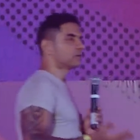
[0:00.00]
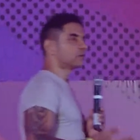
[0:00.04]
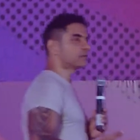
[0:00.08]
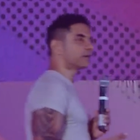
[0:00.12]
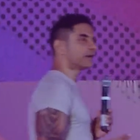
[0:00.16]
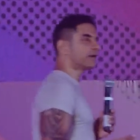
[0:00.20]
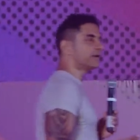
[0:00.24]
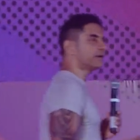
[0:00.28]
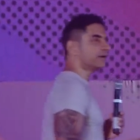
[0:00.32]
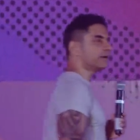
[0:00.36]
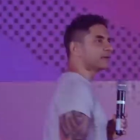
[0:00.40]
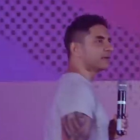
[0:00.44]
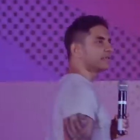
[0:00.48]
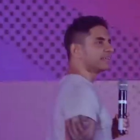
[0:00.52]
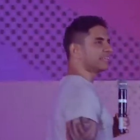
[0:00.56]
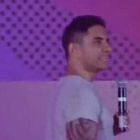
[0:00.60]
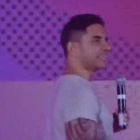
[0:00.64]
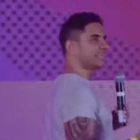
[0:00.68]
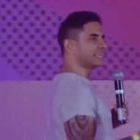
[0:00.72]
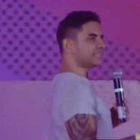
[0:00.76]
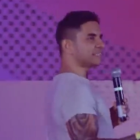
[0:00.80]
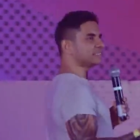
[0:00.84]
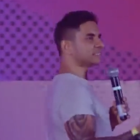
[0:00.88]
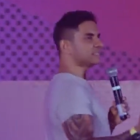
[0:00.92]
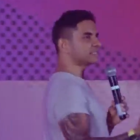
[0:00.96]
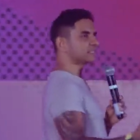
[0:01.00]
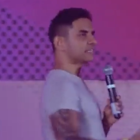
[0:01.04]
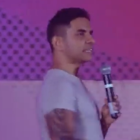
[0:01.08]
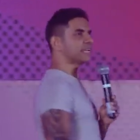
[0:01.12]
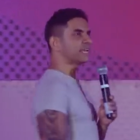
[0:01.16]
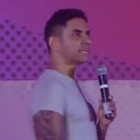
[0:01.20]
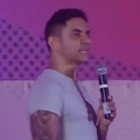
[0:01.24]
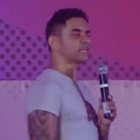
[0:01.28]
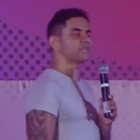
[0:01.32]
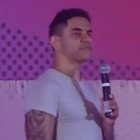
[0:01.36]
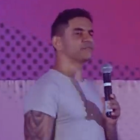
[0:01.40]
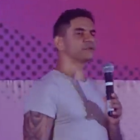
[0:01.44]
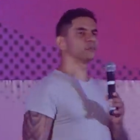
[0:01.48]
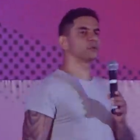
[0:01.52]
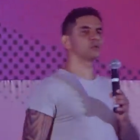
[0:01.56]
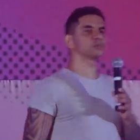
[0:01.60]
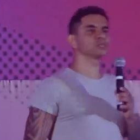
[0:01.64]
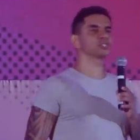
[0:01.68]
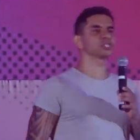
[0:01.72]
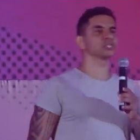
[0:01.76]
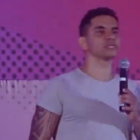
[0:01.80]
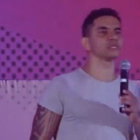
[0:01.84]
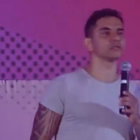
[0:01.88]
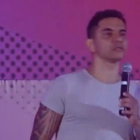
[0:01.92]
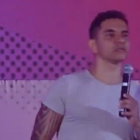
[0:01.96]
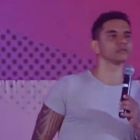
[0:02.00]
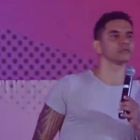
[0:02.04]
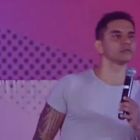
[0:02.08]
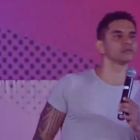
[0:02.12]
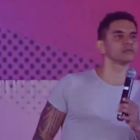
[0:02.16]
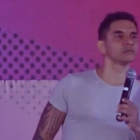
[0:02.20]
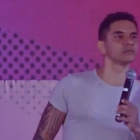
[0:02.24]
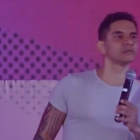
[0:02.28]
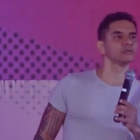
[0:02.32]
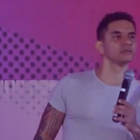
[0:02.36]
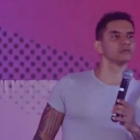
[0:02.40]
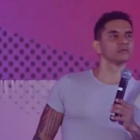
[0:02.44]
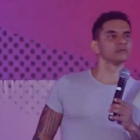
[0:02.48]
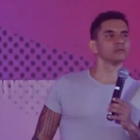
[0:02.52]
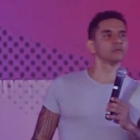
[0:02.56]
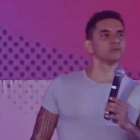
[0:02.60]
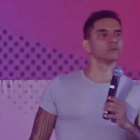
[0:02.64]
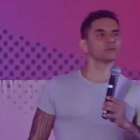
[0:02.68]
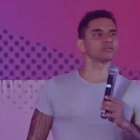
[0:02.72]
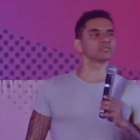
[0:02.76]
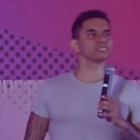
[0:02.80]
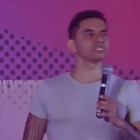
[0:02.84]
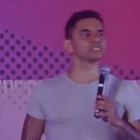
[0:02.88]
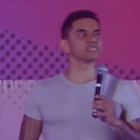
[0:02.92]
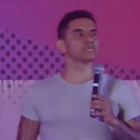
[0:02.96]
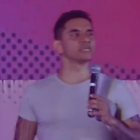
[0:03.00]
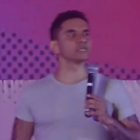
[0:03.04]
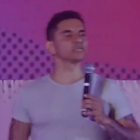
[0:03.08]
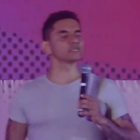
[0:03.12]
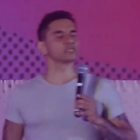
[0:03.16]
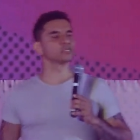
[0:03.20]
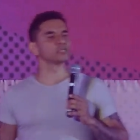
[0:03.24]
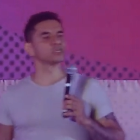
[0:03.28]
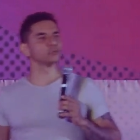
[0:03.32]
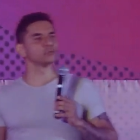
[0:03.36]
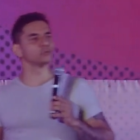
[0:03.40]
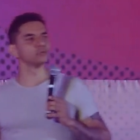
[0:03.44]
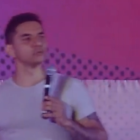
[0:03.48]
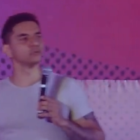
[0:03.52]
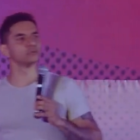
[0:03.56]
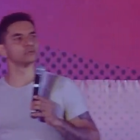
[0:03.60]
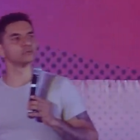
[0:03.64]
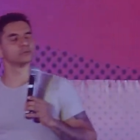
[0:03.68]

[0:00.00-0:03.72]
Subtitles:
Okay? Guilt is a negative emotion. What does guilt do?